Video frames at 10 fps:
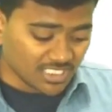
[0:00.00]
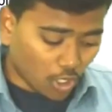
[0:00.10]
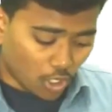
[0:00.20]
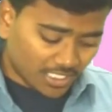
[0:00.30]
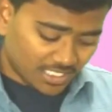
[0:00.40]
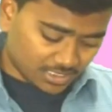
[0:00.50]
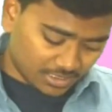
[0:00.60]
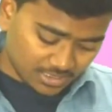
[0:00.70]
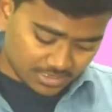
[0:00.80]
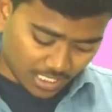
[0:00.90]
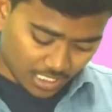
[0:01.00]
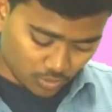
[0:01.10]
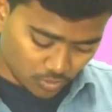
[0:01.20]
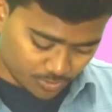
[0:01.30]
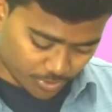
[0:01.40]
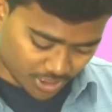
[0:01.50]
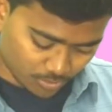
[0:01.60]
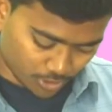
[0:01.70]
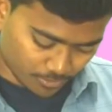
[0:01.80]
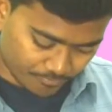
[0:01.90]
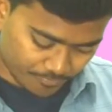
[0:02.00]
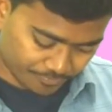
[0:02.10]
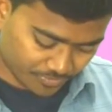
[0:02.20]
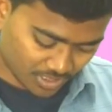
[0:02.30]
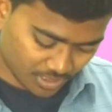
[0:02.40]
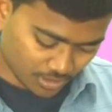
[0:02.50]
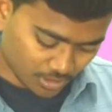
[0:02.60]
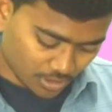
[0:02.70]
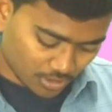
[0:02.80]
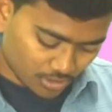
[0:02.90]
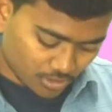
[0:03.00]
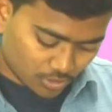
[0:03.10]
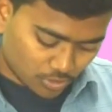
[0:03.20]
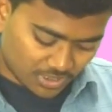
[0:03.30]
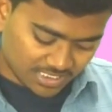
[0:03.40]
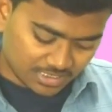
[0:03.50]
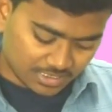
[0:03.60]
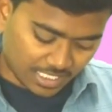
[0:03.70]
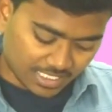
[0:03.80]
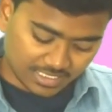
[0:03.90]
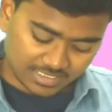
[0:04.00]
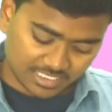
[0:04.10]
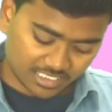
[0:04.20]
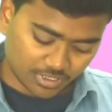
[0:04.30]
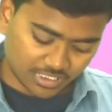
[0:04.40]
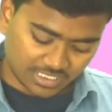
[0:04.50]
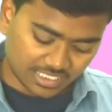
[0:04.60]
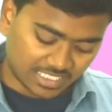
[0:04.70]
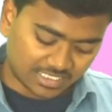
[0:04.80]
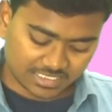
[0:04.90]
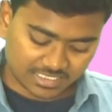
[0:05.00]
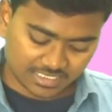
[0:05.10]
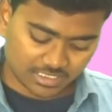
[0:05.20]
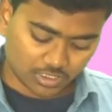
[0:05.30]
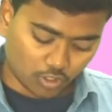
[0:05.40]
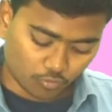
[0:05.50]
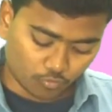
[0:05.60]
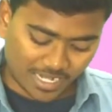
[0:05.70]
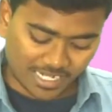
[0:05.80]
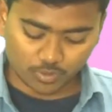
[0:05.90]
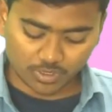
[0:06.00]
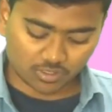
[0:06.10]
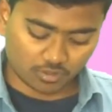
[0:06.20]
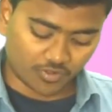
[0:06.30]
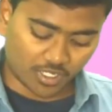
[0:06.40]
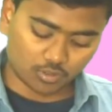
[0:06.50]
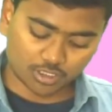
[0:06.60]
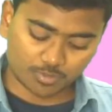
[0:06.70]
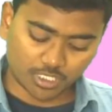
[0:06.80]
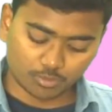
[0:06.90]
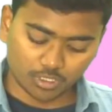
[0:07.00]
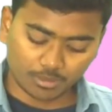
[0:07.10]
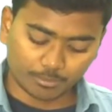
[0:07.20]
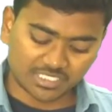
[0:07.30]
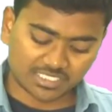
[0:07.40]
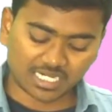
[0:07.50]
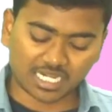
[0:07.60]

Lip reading: audit this accounts payable, to test understatement in existence or valuation of accounts payable, Mr.